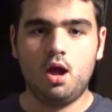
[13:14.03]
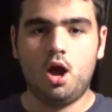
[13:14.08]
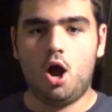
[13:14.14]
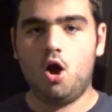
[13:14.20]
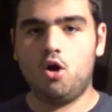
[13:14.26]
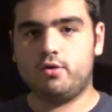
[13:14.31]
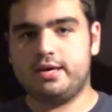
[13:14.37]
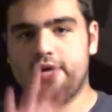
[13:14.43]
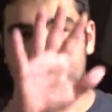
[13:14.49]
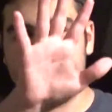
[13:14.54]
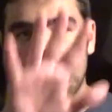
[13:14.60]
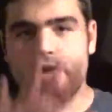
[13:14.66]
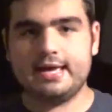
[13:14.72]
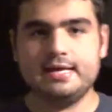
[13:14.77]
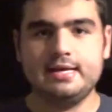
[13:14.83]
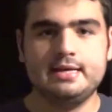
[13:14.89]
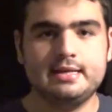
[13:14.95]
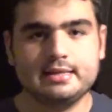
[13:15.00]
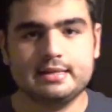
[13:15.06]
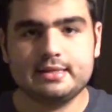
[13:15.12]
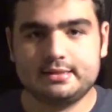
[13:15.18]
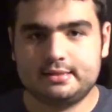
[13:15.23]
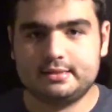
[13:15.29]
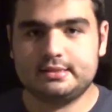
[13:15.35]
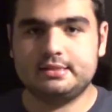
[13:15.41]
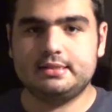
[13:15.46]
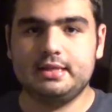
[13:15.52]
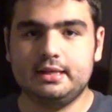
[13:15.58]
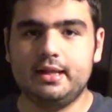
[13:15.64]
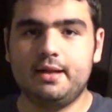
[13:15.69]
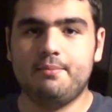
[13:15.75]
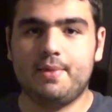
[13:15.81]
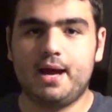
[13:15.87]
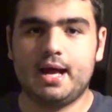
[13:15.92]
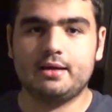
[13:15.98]
Okay, is still
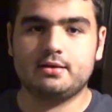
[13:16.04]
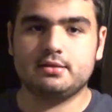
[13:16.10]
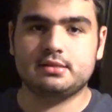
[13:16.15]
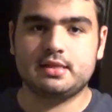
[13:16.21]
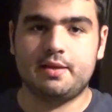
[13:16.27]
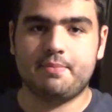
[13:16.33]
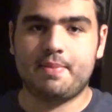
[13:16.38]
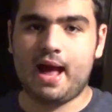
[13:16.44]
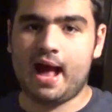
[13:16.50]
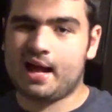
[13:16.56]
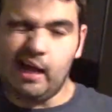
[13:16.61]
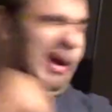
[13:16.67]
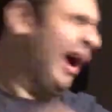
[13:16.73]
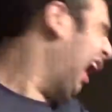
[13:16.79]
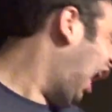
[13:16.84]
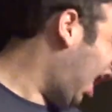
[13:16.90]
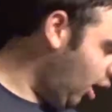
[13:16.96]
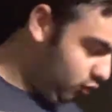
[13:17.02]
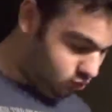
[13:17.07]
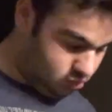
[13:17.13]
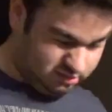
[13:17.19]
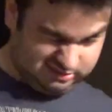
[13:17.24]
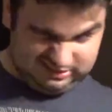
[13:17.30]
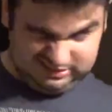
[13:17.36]
a minor setback. Oh!